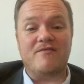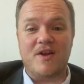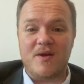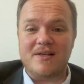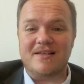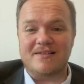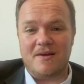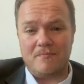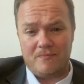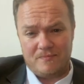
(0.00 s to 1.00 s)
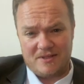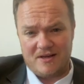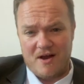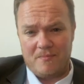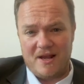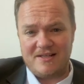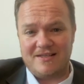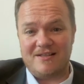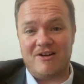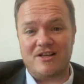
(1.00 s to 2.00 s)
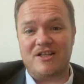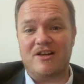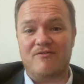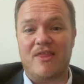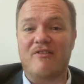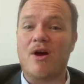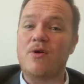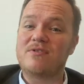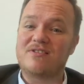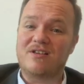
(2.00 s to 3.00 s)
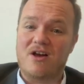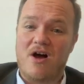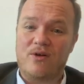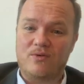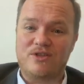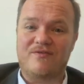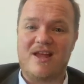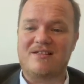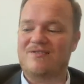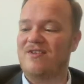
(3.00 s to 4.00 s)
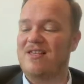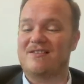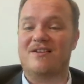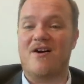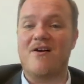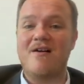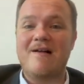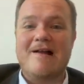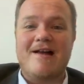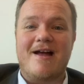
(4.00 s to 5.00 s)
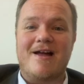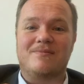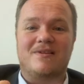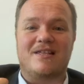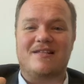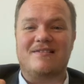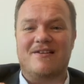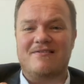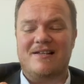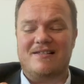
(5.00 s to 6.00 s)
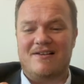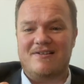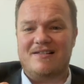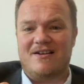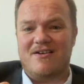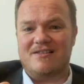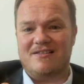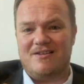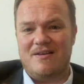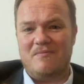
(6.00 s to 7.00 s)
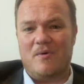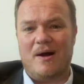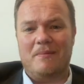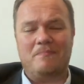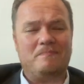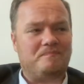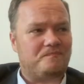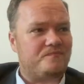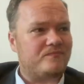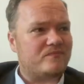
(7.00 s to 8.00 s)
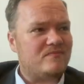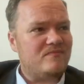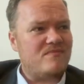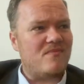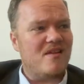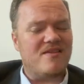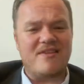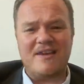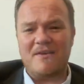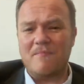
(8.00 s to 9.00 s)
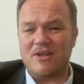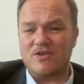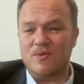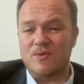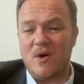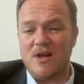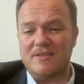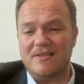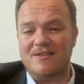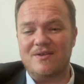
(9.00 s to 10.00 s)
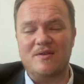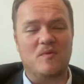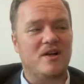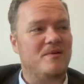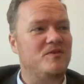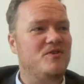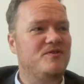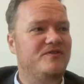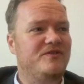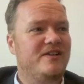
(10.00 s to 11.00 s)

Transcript: noticed that some cigar places are actually going to run their own cigar launch events for this cigar. So I think Surrey Cigars is doing one. I think Mitchell's Wines is doing one up north,